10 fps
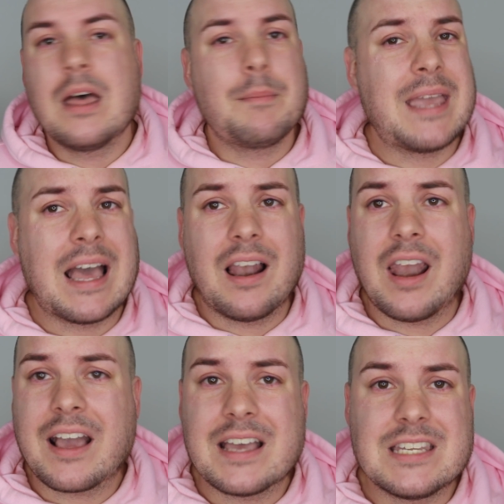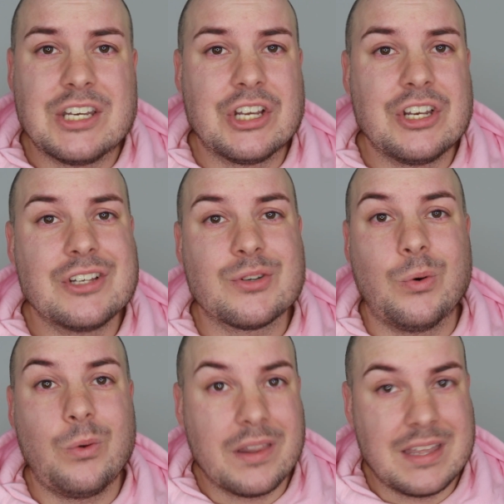But yeah, like I said, you can use
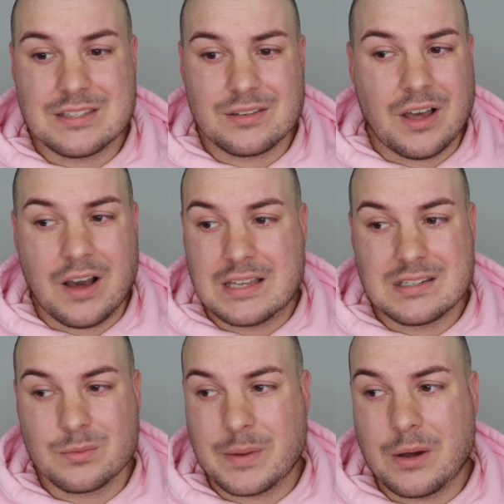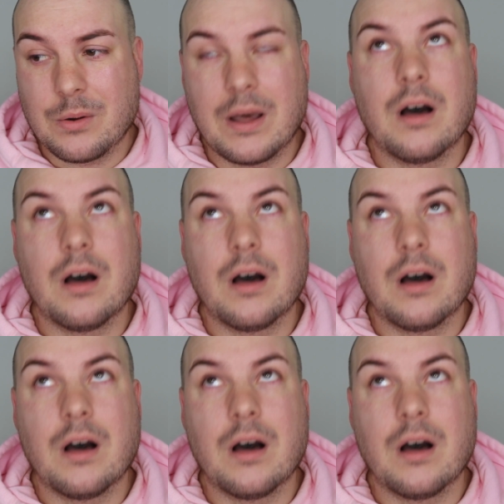all of these on the eyes as well.